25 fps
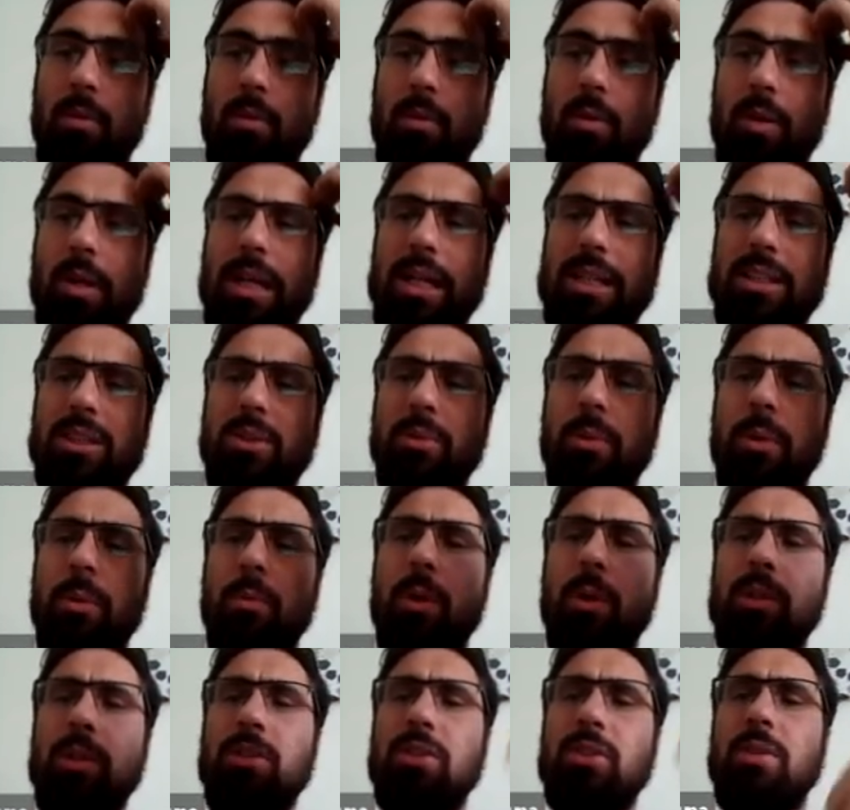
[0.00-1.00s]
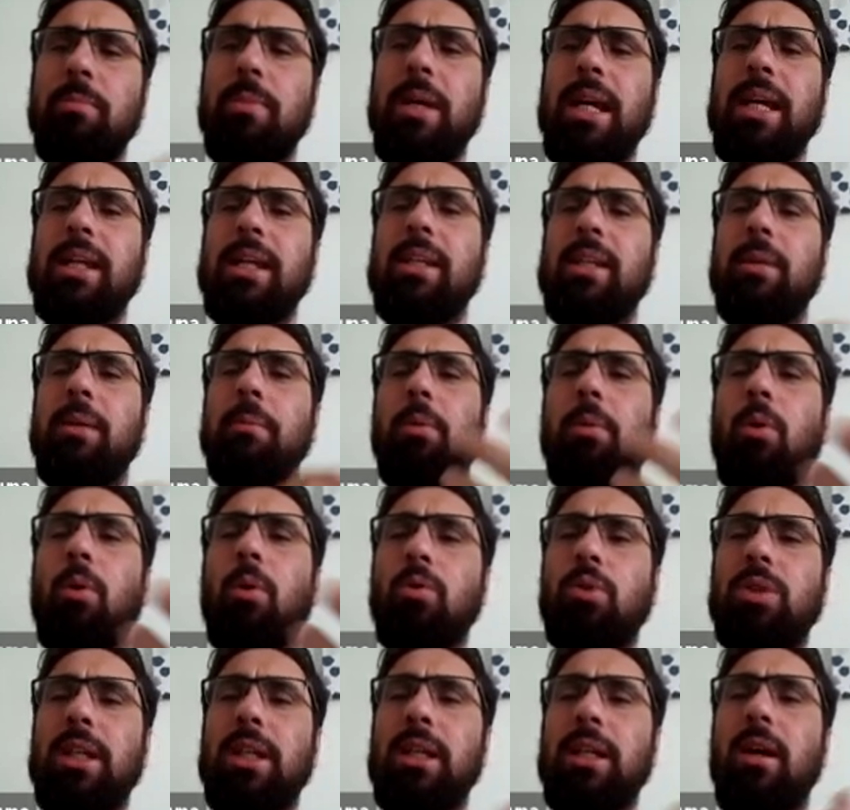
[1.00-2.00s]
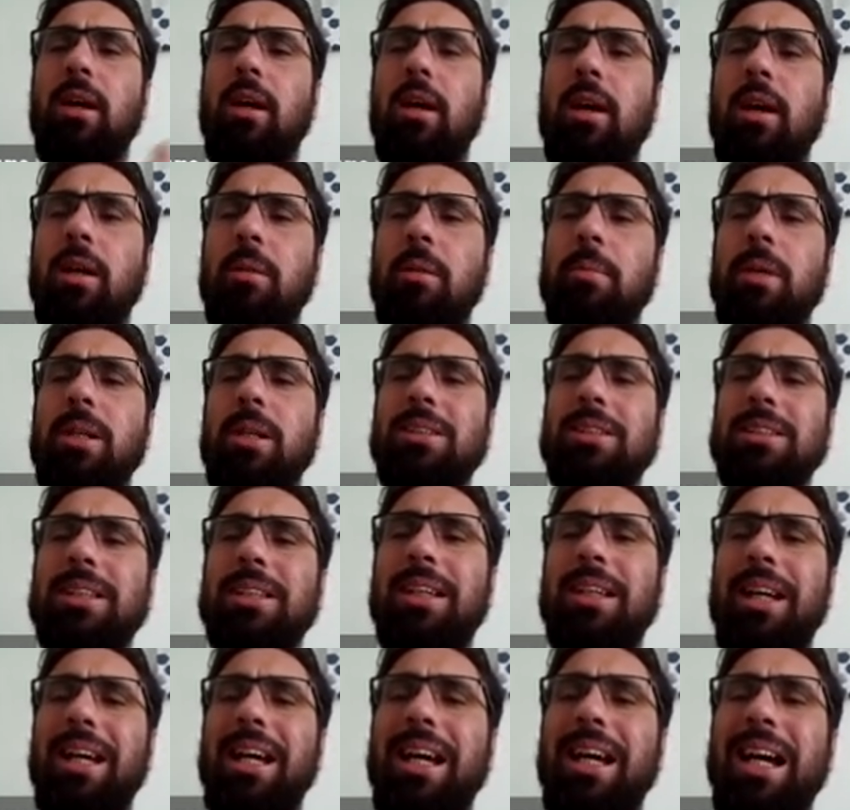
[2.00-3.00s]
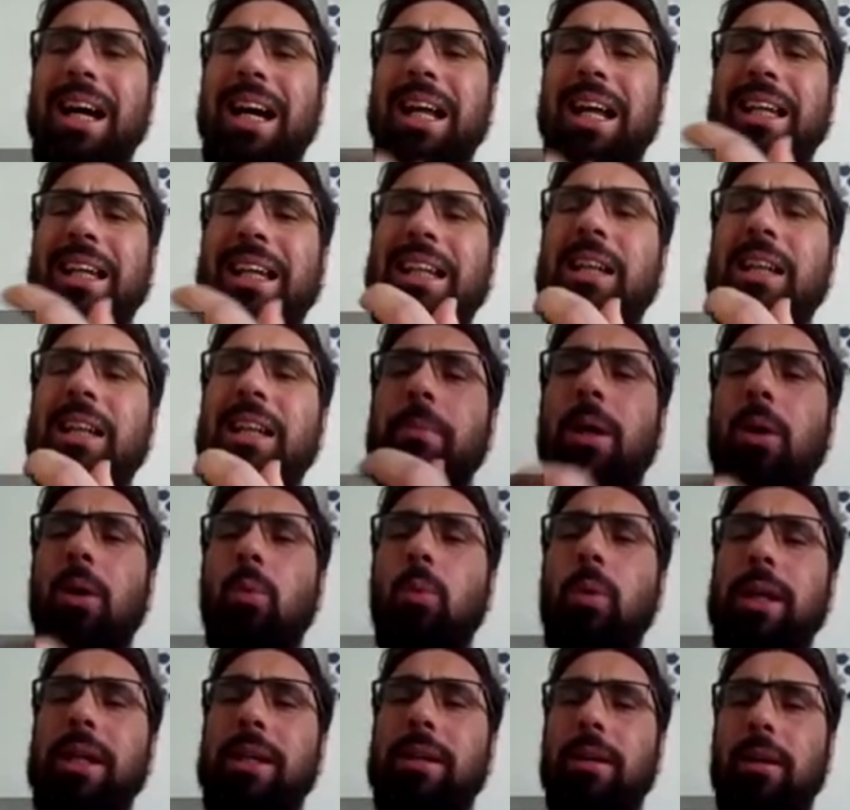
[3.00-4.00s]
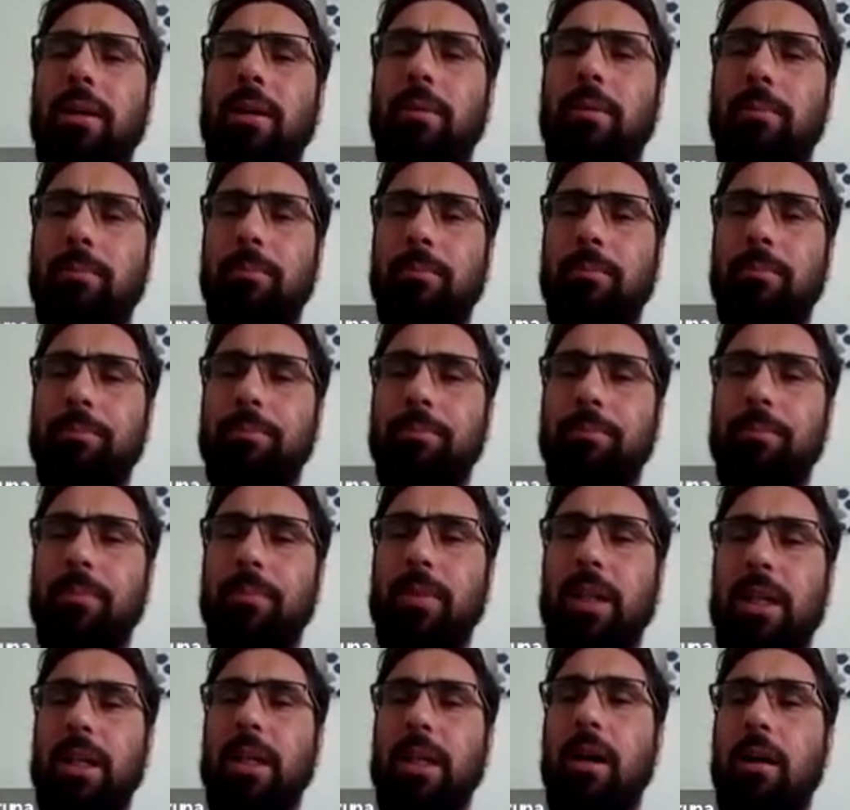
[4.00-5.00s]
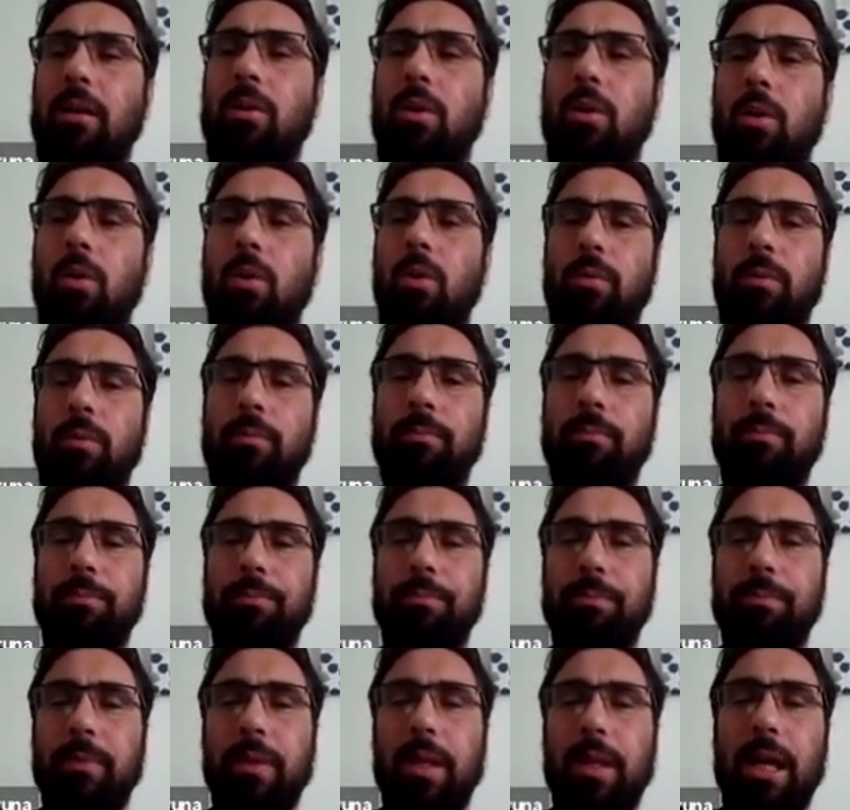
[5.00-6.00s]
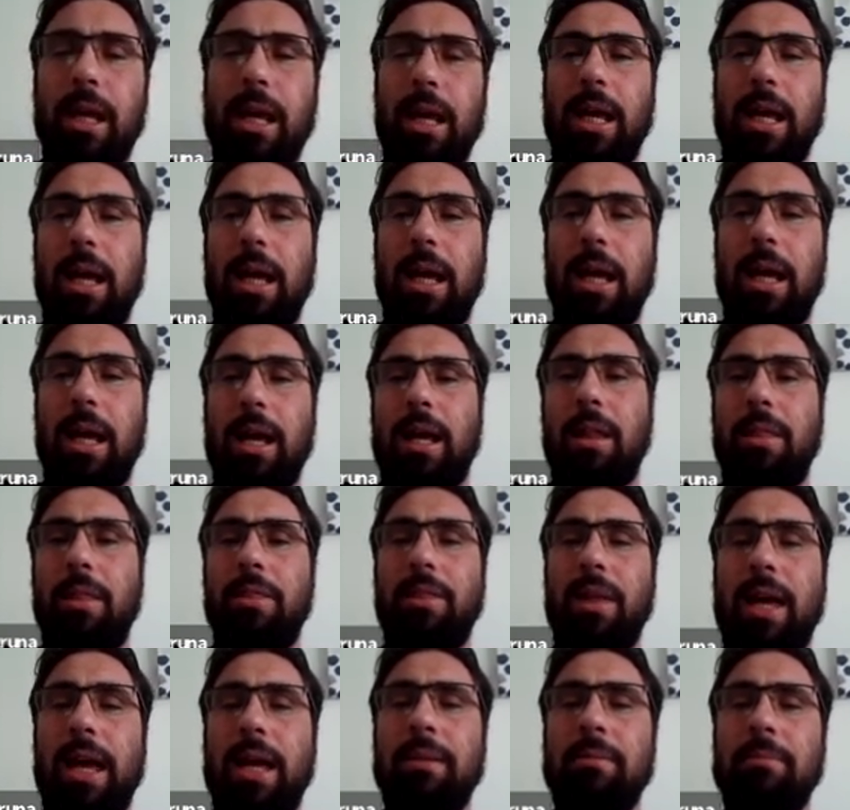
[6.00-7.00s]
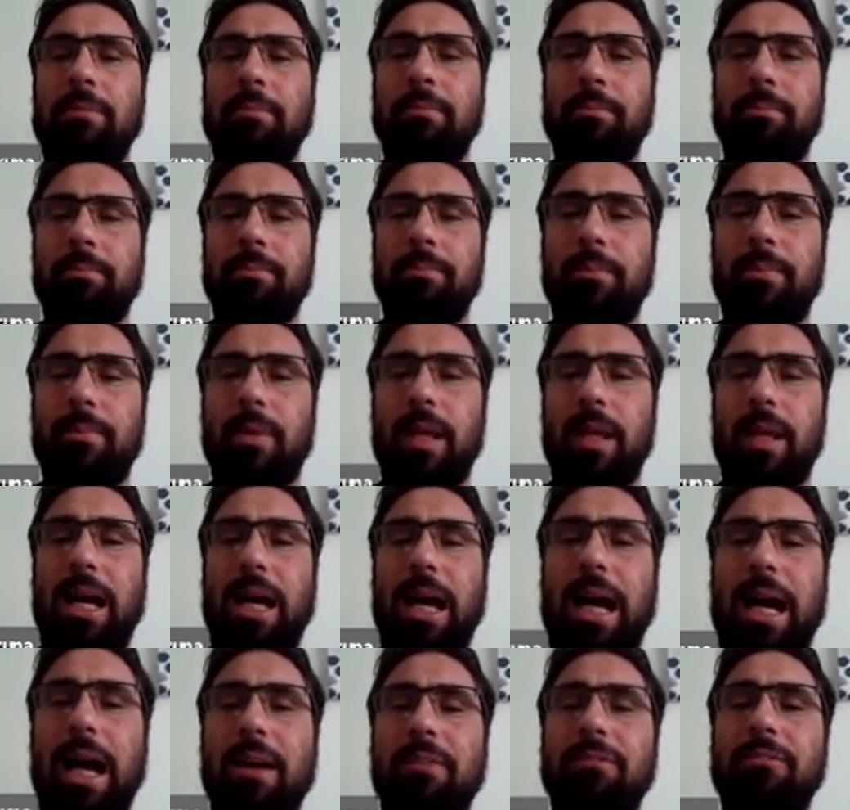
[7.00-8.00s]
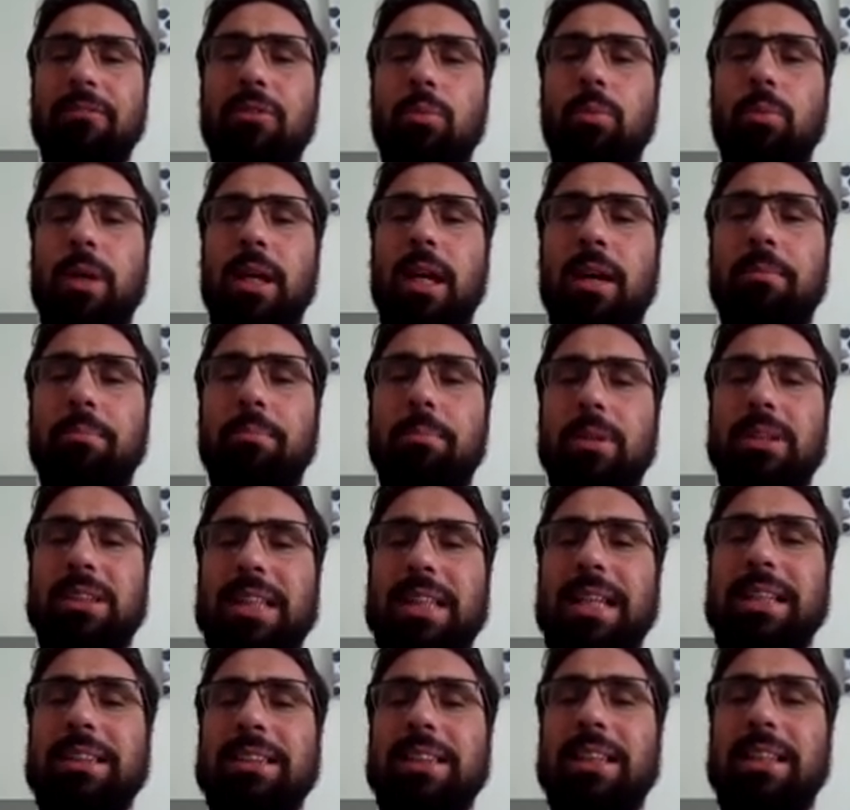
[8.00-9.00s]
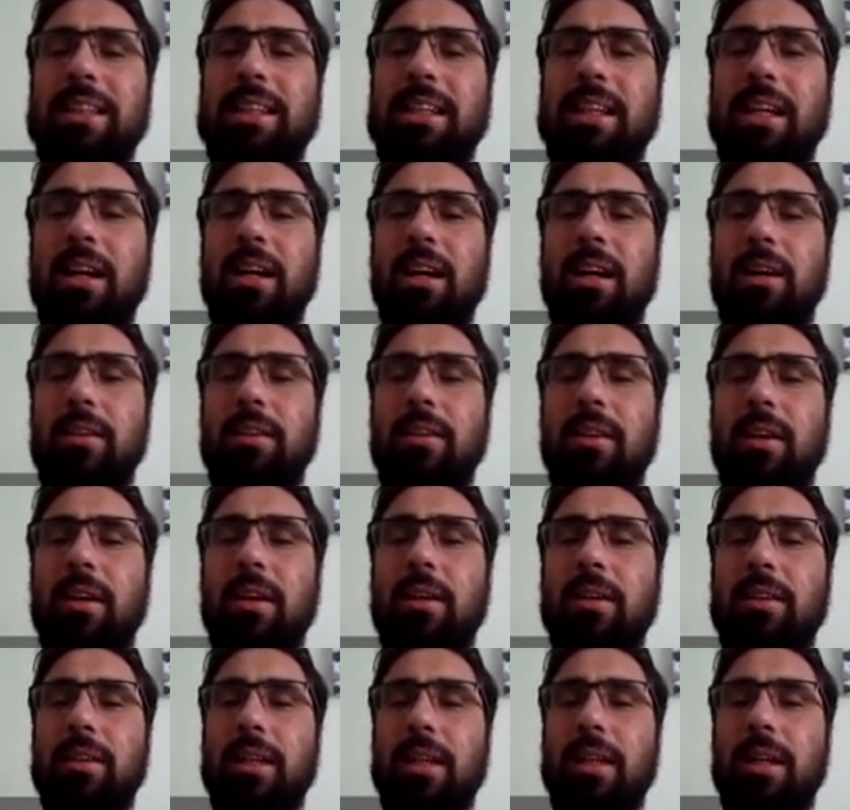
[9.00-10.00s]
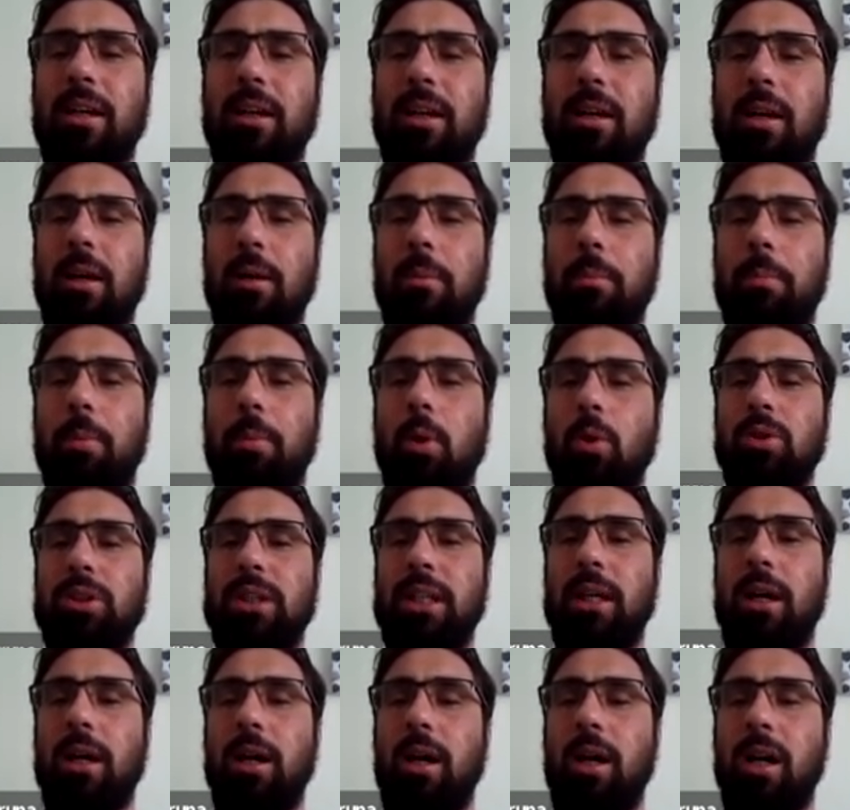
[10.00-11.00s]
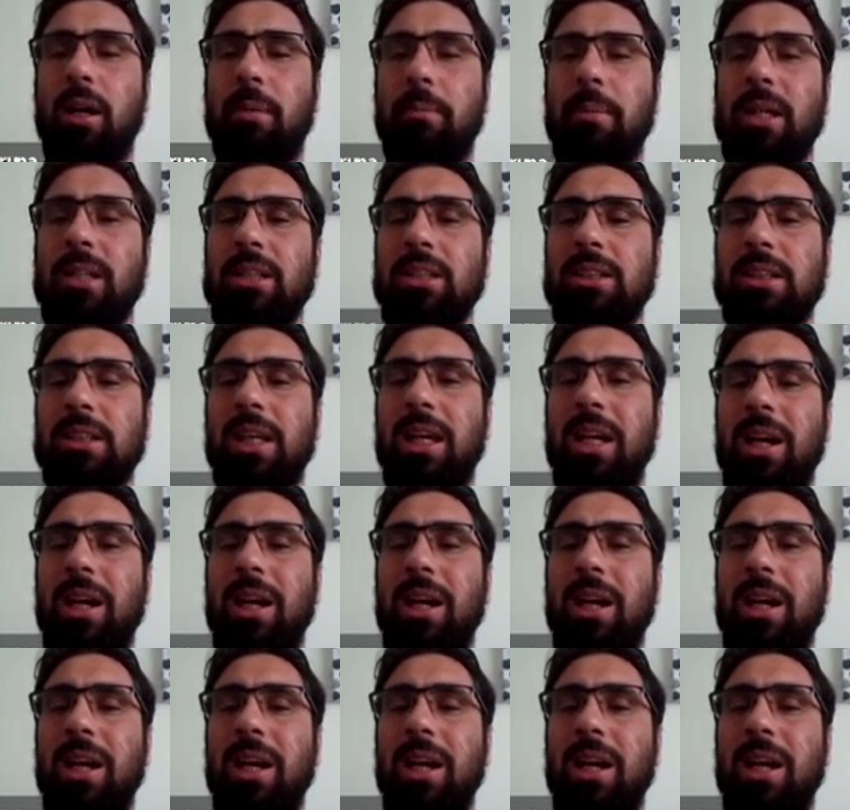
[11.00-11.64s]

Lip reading: Okay, so we want to make the opposing argument a little bit weaker than our own. And then, after we have presented the opposing argument,